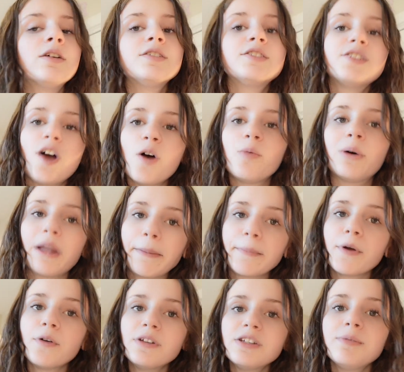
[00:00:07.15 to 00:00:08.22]
So what
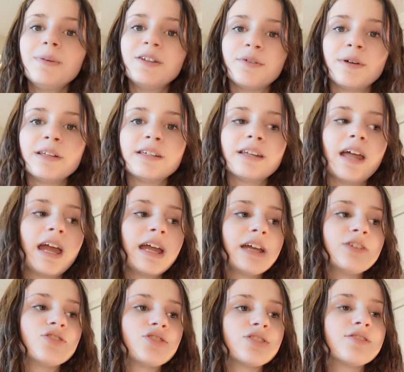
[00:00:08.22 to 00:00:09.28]
I'm going to be doing today
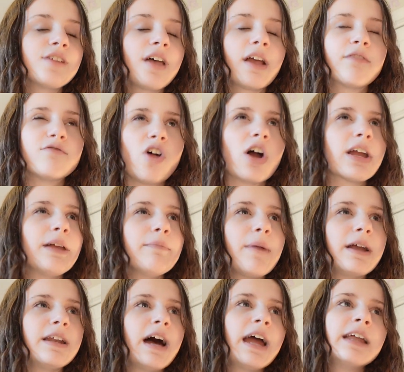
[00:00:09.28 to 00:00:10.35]
is just like vlogging
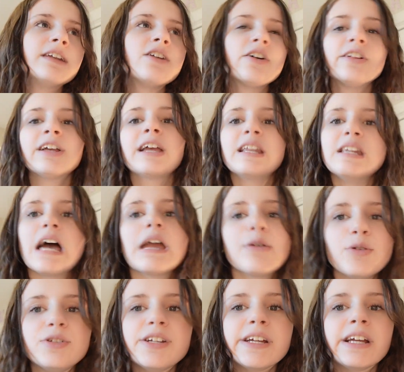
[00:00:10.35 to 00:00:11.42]
my night, not like a night
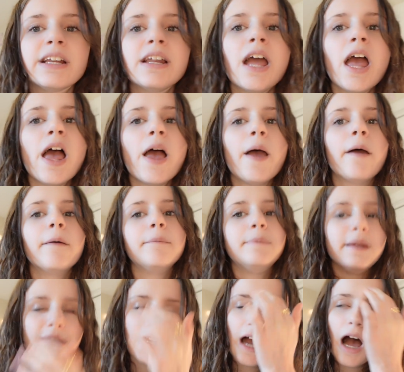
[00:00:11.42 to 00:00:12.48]
routine,
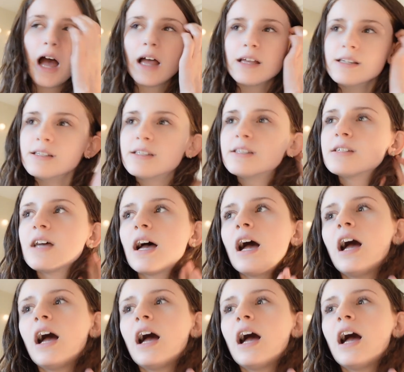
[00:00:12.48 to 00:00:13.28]
because